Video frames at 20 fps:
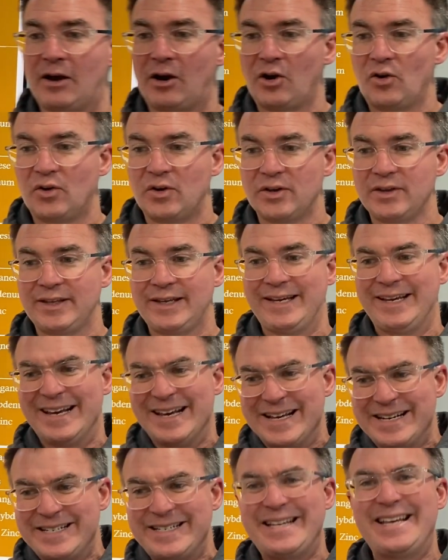are on the
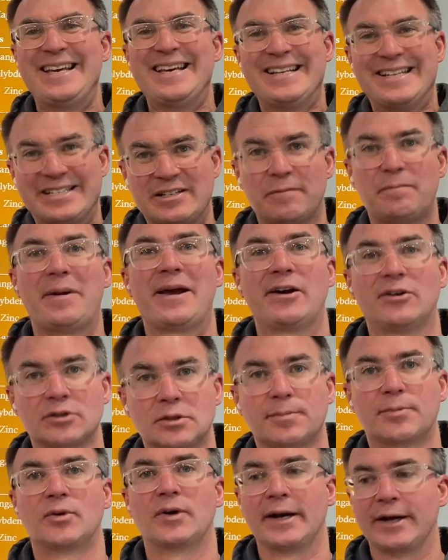tens of pounds
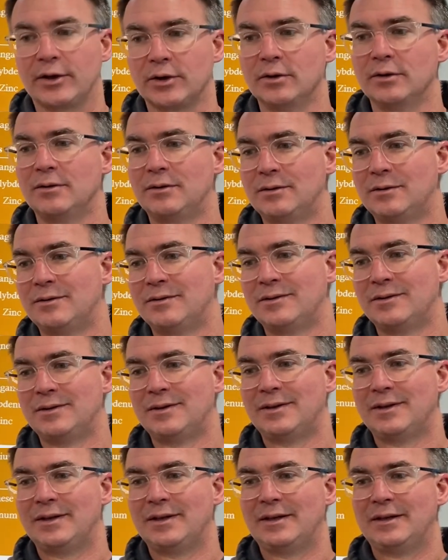per acre.
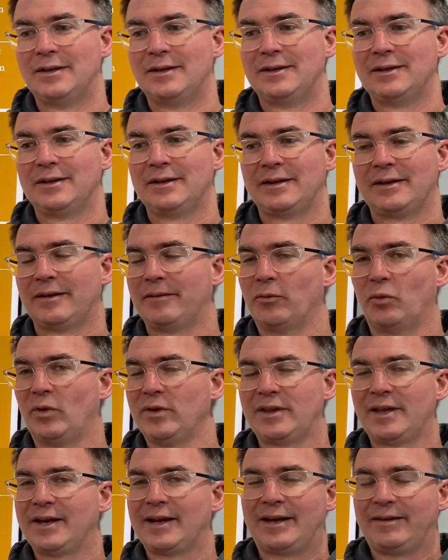One
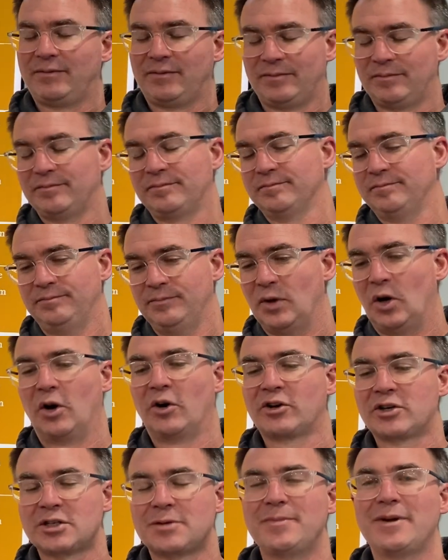thing that
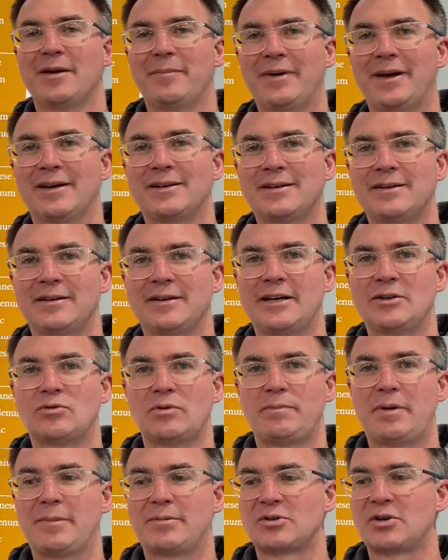irks me a bit is when
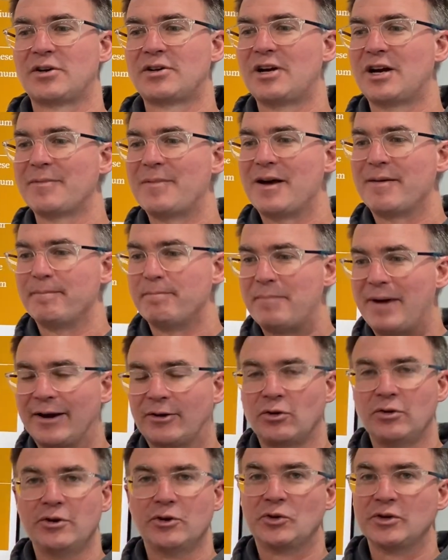people start talking about
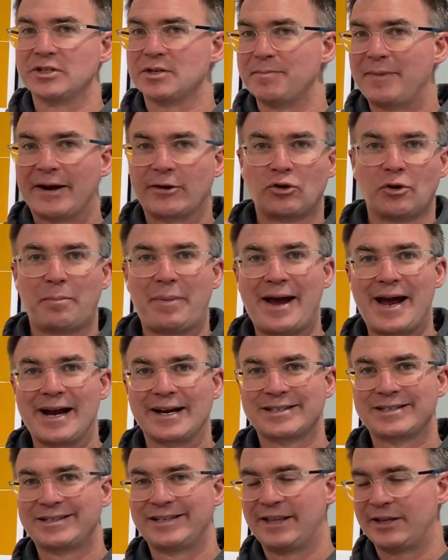micronutrients and
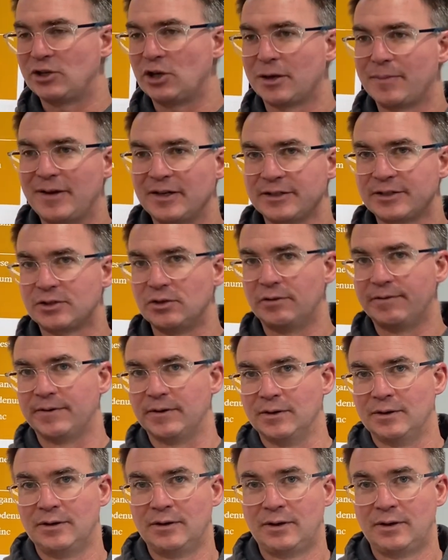micropacks. They talk about sulfur.